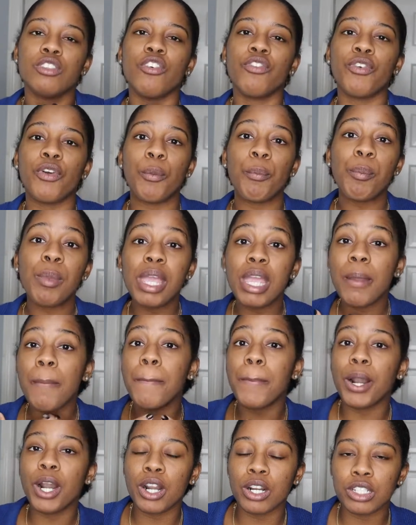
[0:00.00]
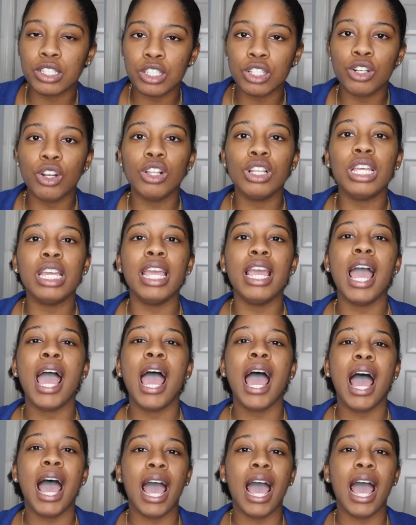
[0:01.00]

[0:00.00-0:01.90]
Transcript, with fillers: So for me personally,